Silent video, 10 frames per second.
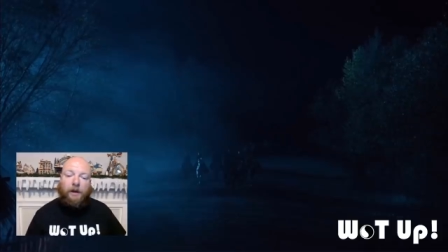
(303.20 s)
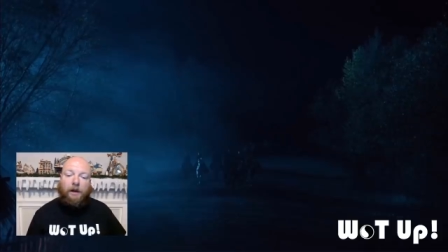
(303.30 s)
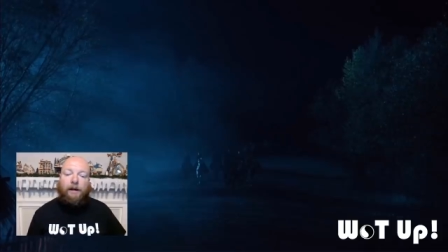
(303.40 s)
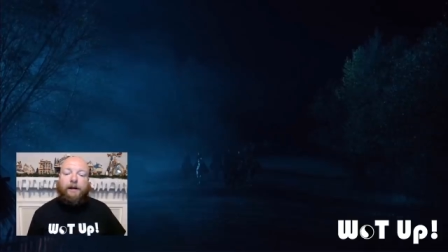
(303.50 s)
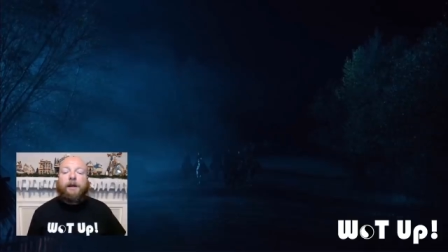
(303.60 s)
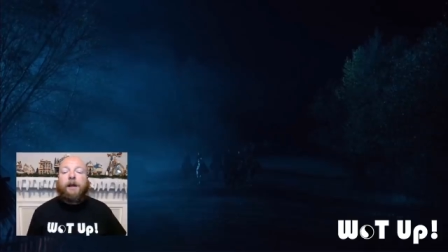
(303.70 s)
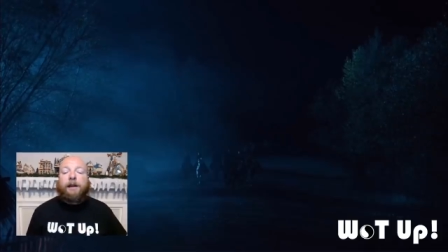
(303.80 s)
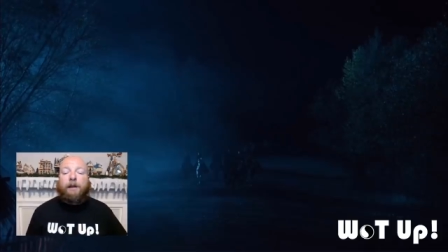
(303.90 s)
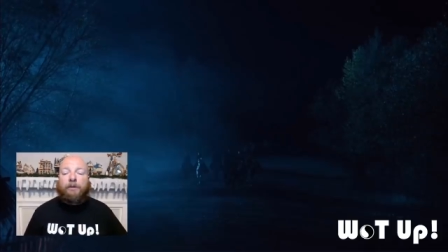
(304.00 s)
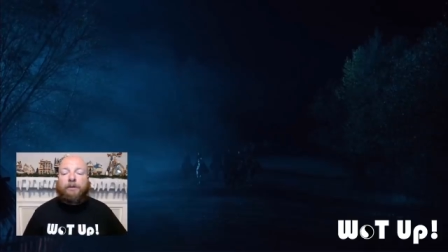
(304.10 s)
All right,
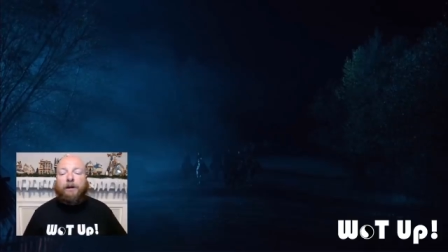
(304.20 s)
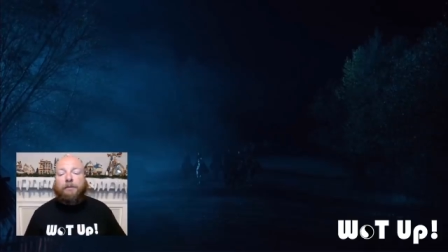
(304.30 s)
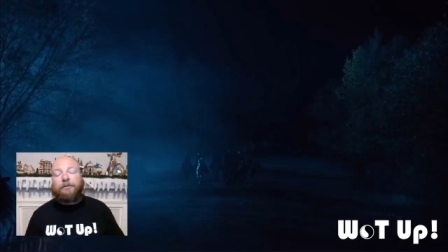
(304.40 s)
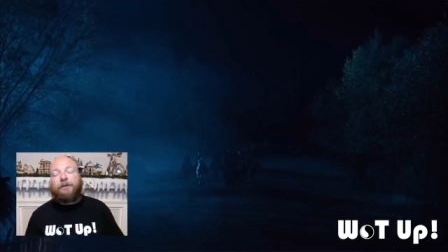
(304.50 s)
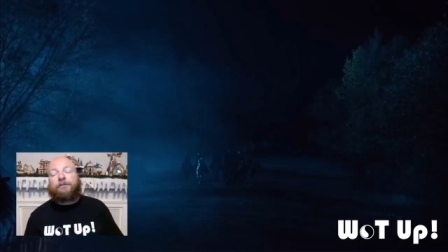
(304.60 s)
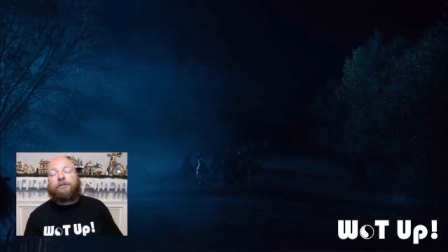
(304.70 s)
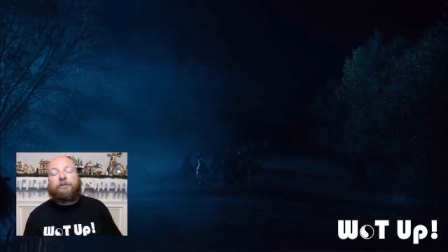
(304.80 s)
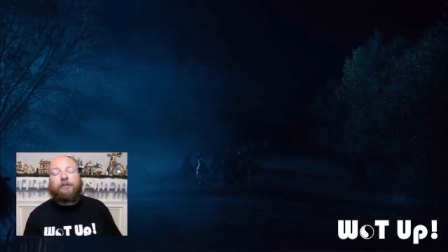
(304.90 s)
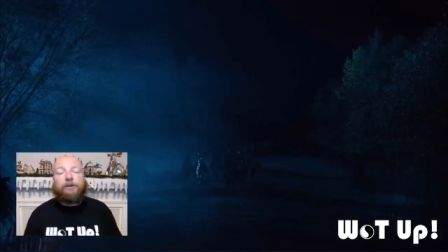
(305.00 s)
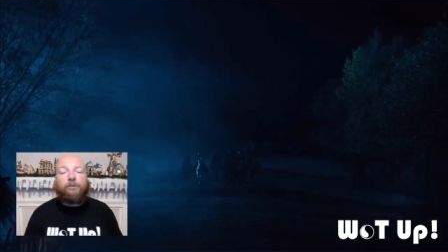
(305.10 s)
now we're going to talk about this.
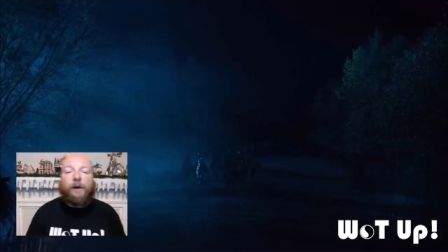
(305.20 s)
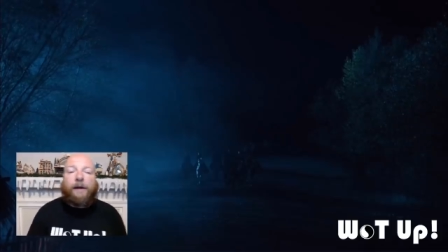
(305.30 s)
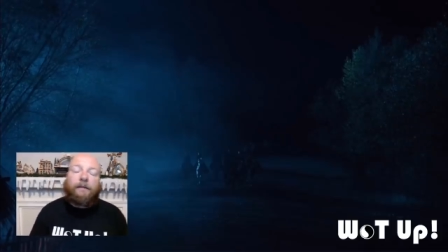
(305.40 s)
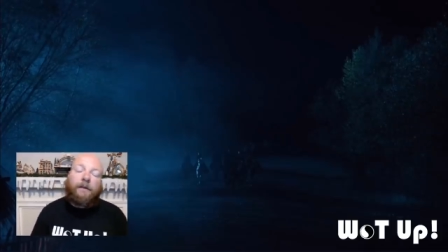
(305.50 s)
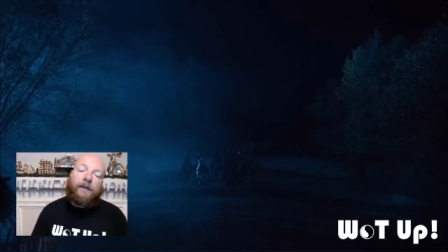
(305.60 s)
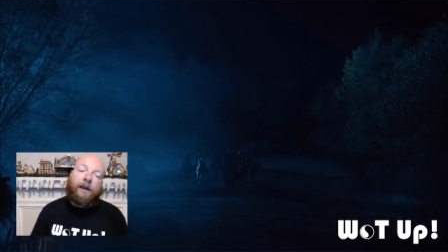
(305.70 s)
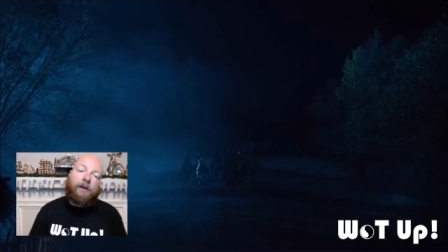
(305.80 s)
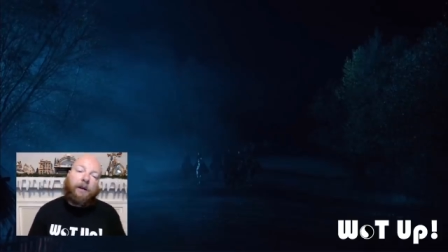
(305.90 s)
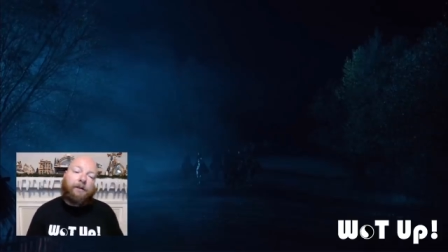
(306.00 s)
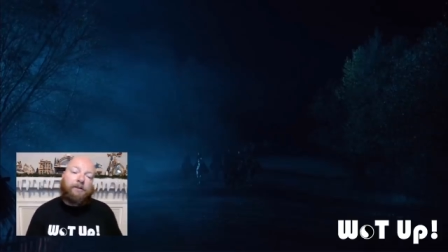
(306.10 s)
This is when they are
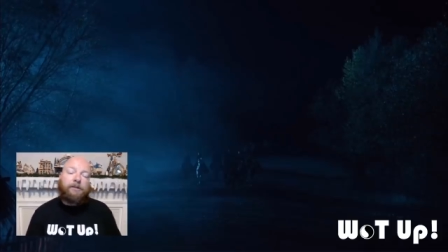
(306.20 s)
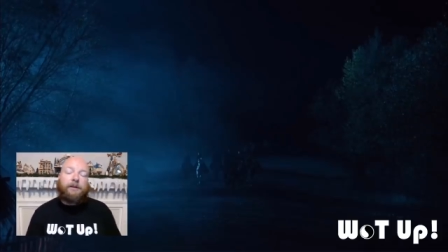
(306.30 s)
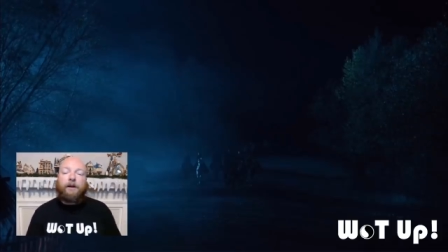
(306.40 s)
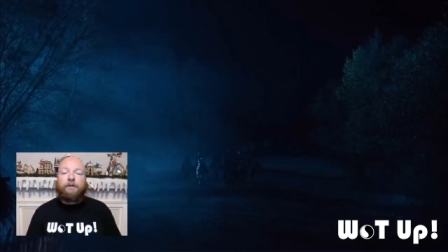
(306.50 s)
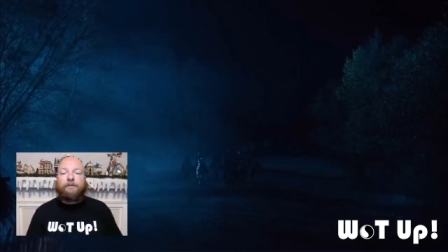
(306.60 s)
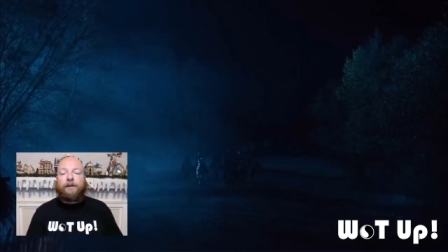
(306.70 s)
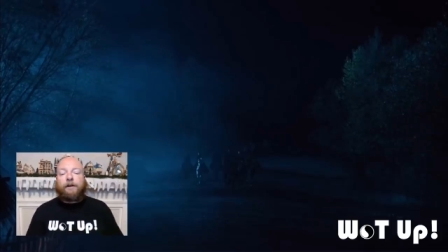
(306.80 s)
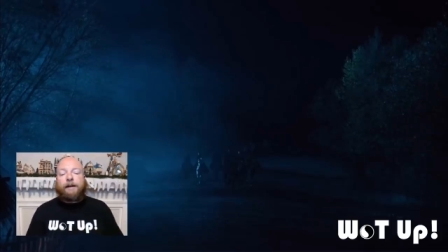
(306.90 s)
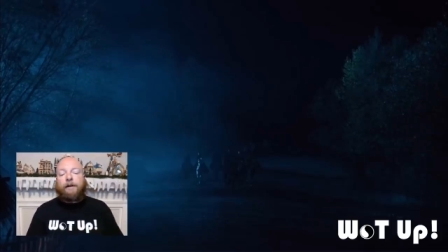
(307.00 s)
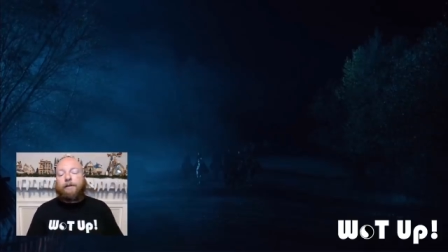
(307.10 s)
coming to Taren
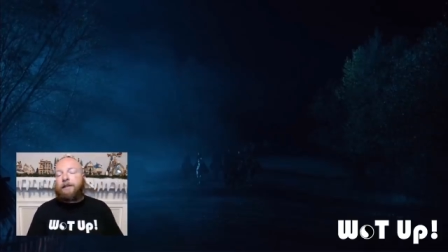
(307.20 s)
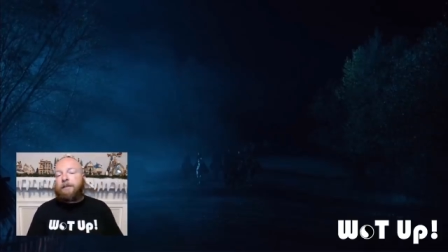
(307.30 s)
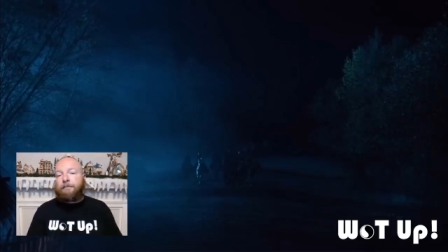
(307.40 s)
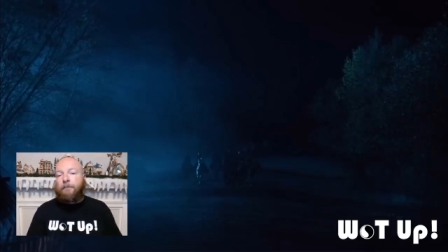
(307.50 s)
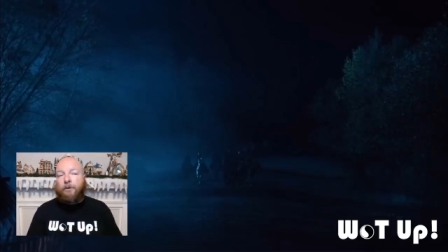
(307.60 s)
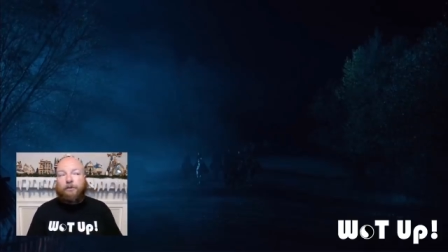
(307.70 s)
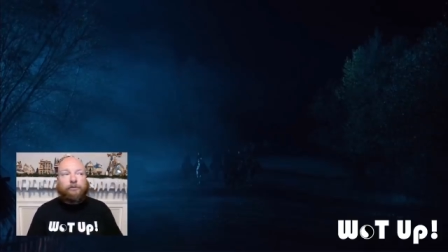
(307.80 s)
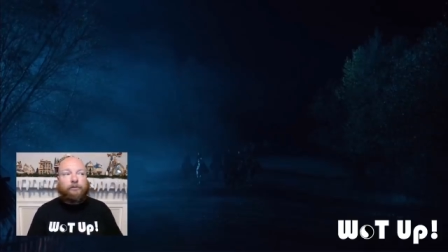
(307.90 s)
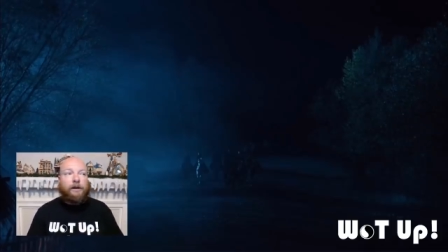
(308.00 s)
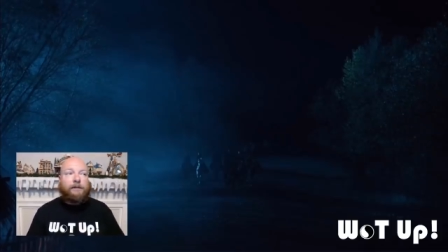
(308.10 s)
Ferry. Now, in the
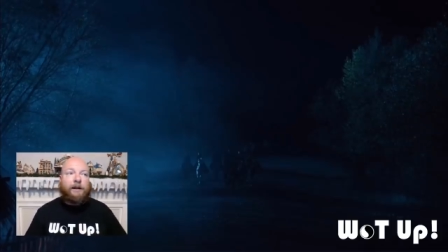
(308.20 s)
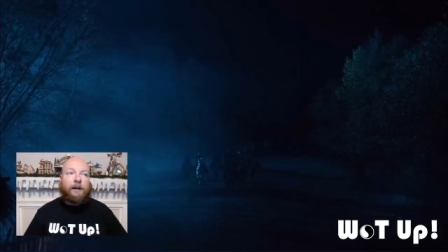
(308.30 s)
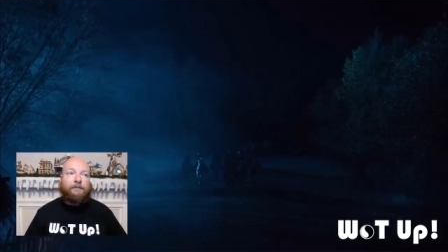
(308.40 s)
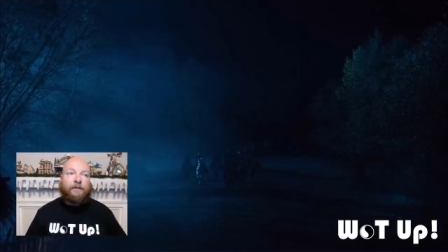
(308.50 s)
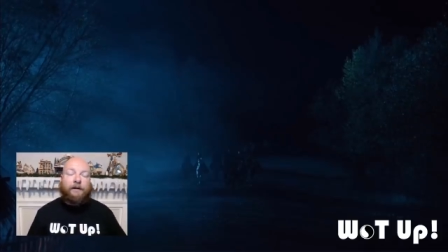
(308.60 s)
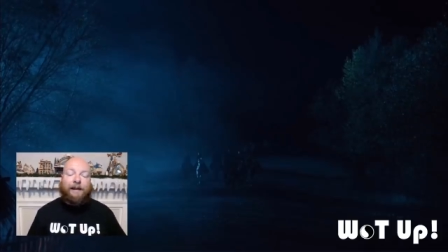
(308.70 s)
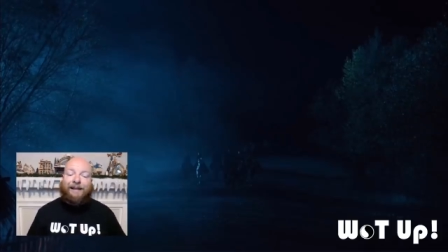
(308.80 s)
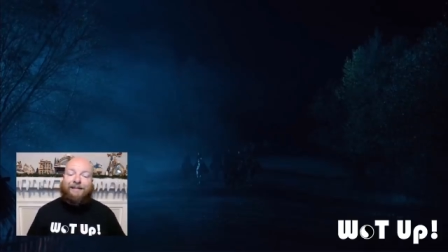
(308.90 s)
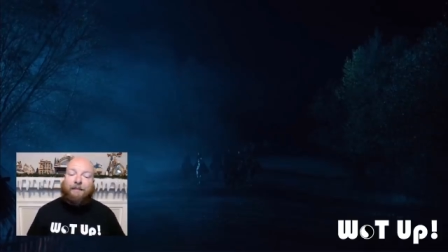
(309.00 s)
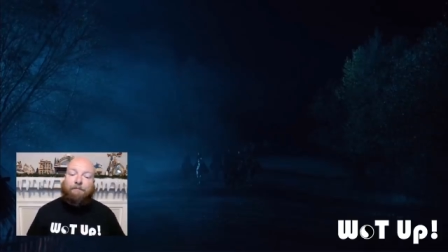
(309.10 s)
books, Taren Ferry is a